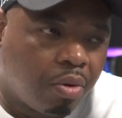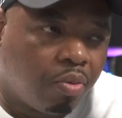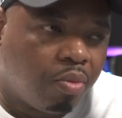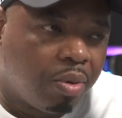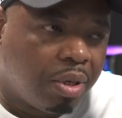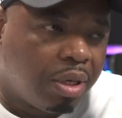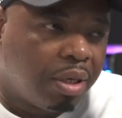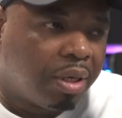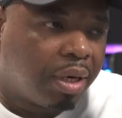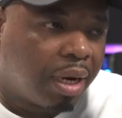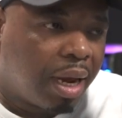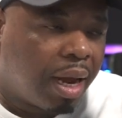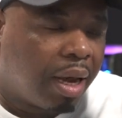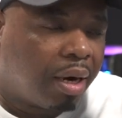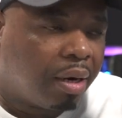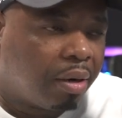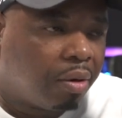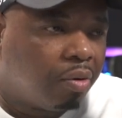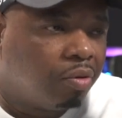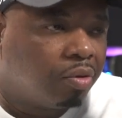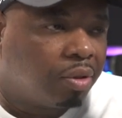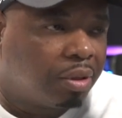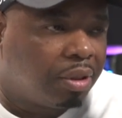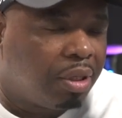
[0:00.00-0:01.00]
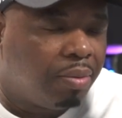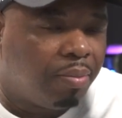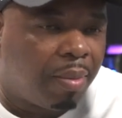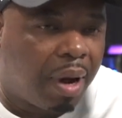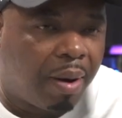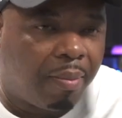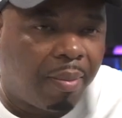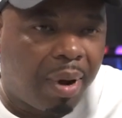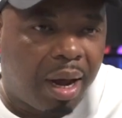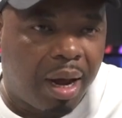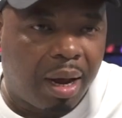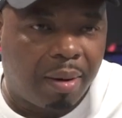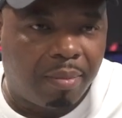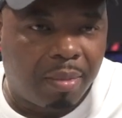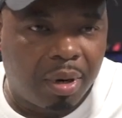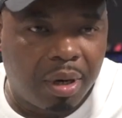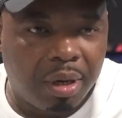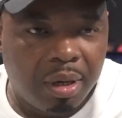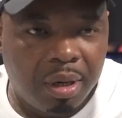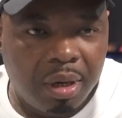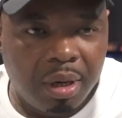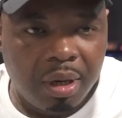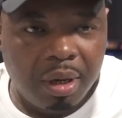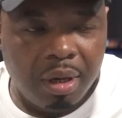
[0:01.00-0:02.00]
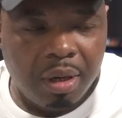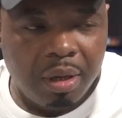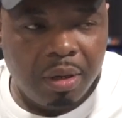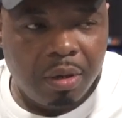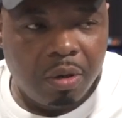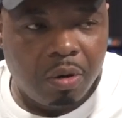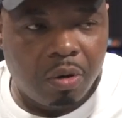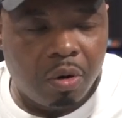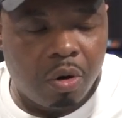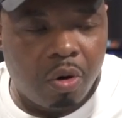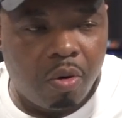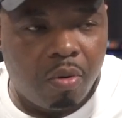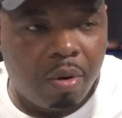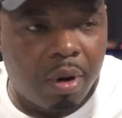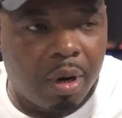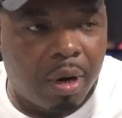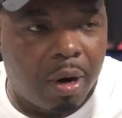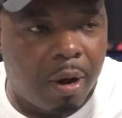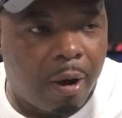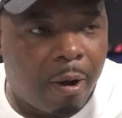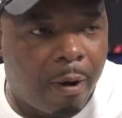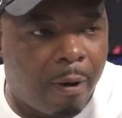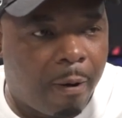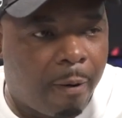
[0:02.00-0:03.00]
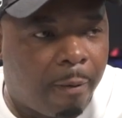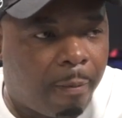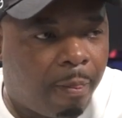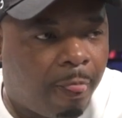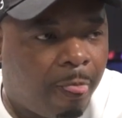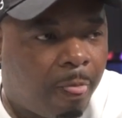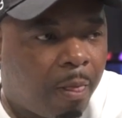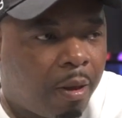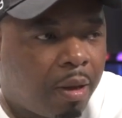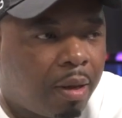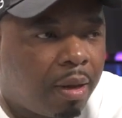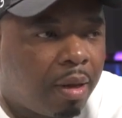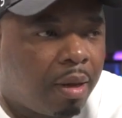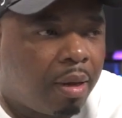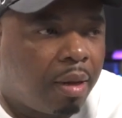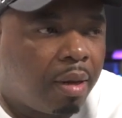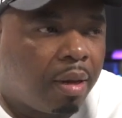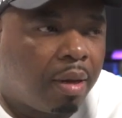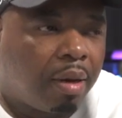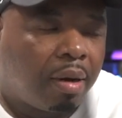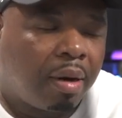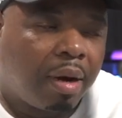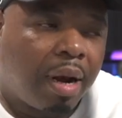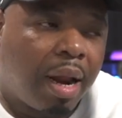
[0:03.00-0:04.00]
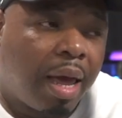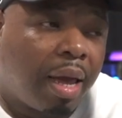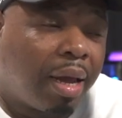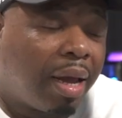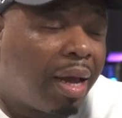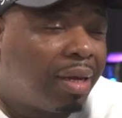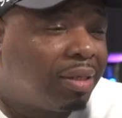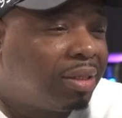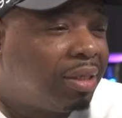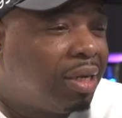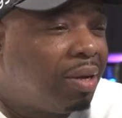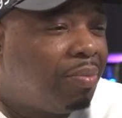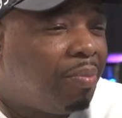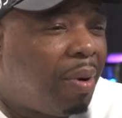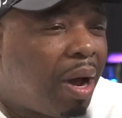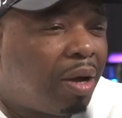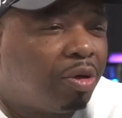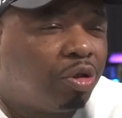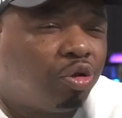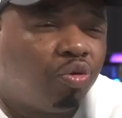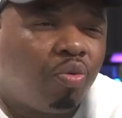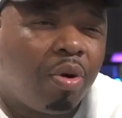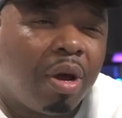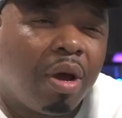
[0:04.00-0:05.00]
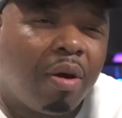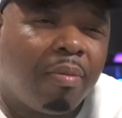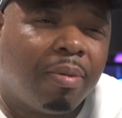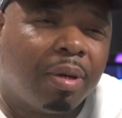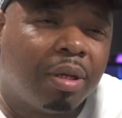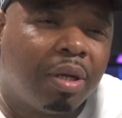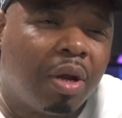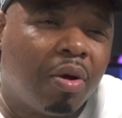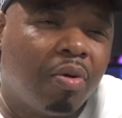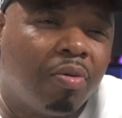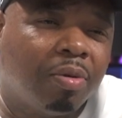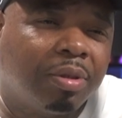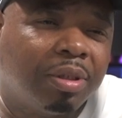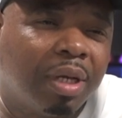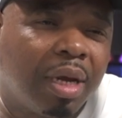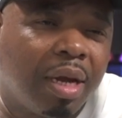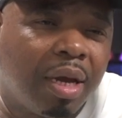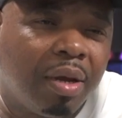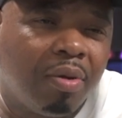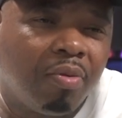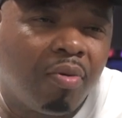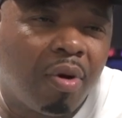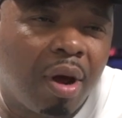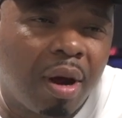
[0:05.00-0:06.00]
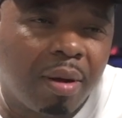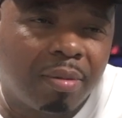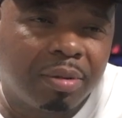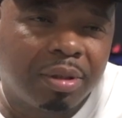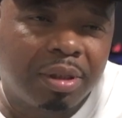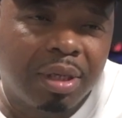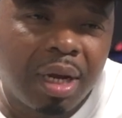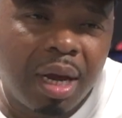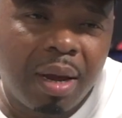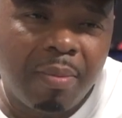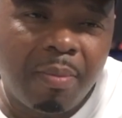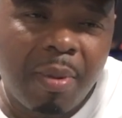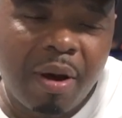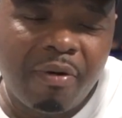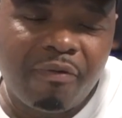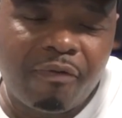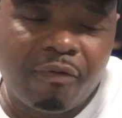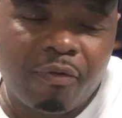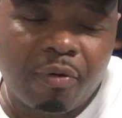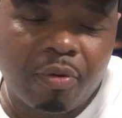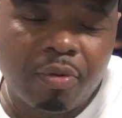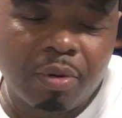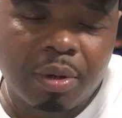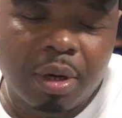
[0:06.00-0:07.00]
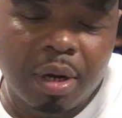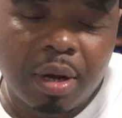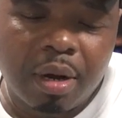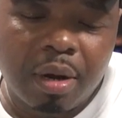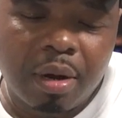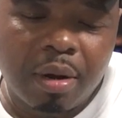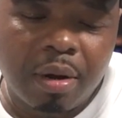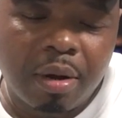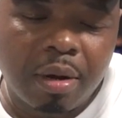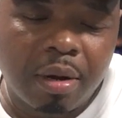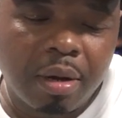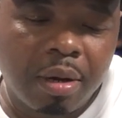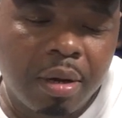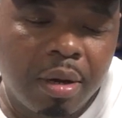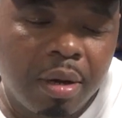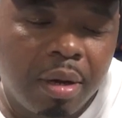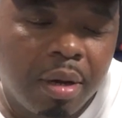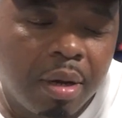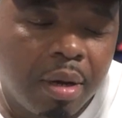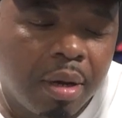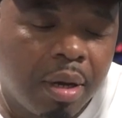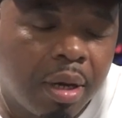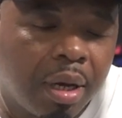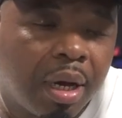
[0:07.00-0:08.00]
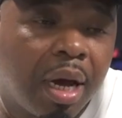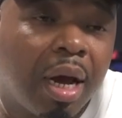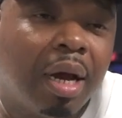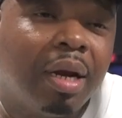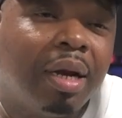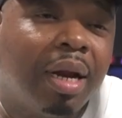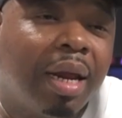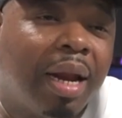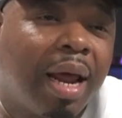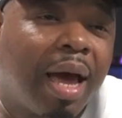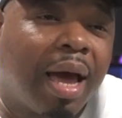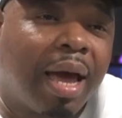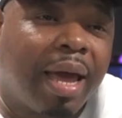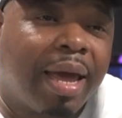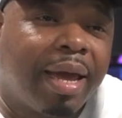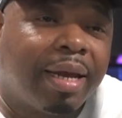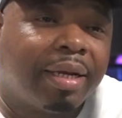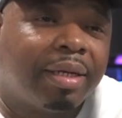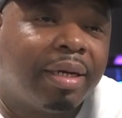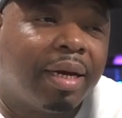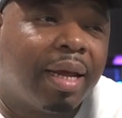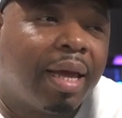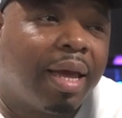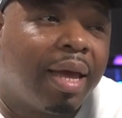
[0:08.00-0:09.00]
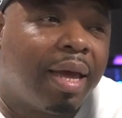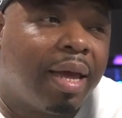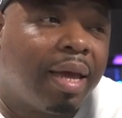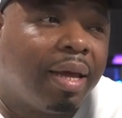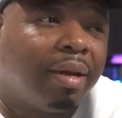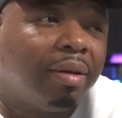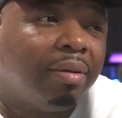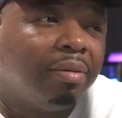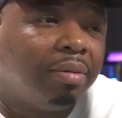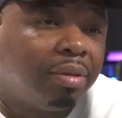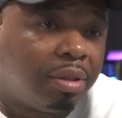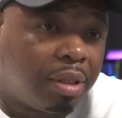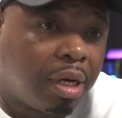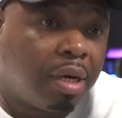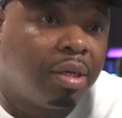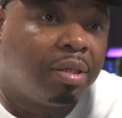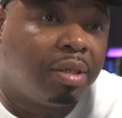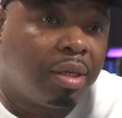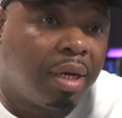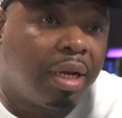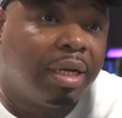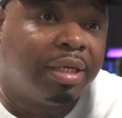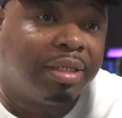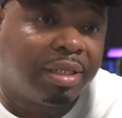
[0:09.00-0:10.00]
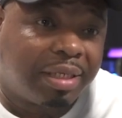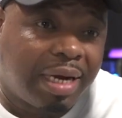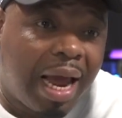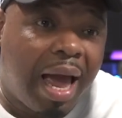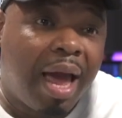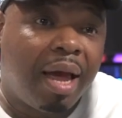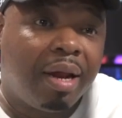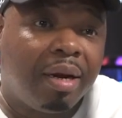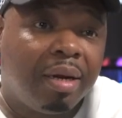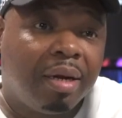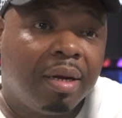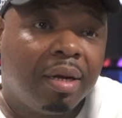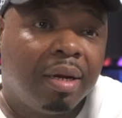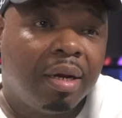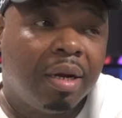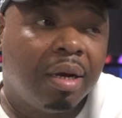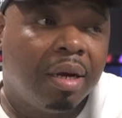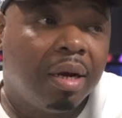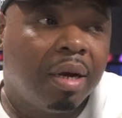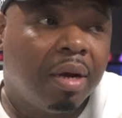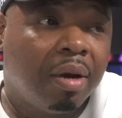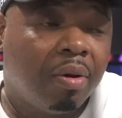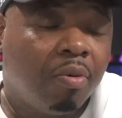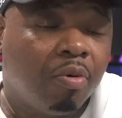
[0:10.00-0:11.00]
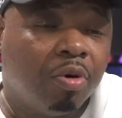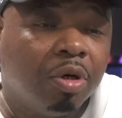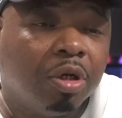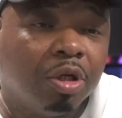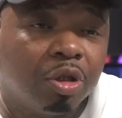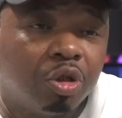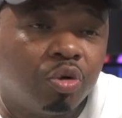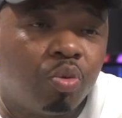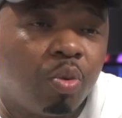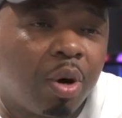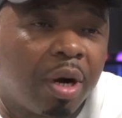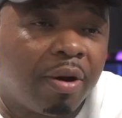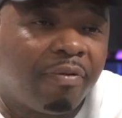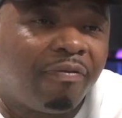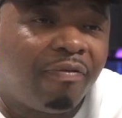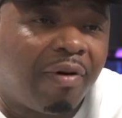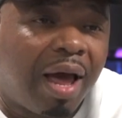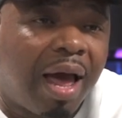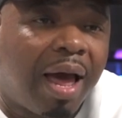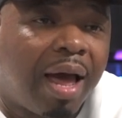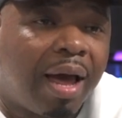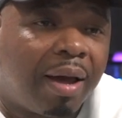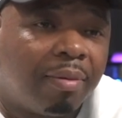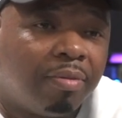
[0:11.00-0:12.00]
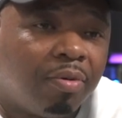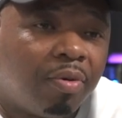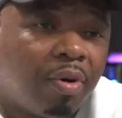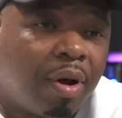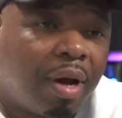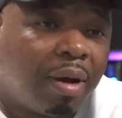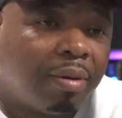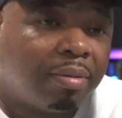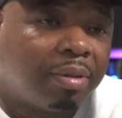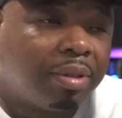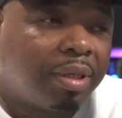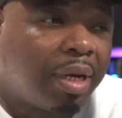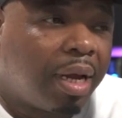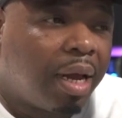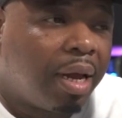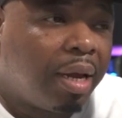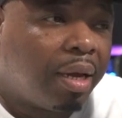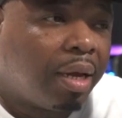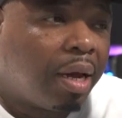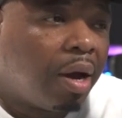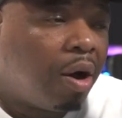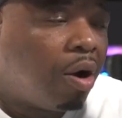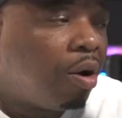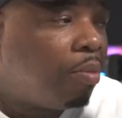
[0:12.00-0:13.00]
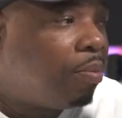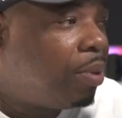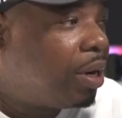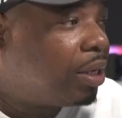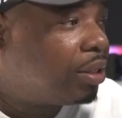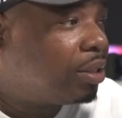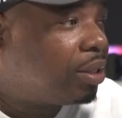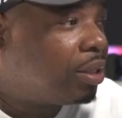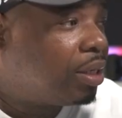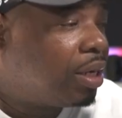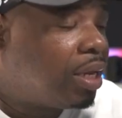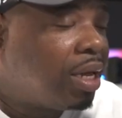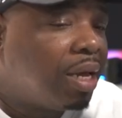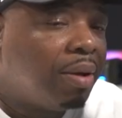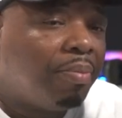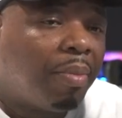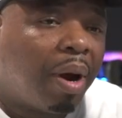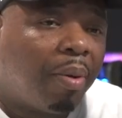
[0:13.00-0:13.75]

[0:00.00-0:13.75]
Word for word: Louisiana to go see my mama. You know, and uh, like I say about 12 or 13, you know what I'm saying, my first uh, gun that I actually had touched and shot was a 25, you know what I'm saying? God bless him did.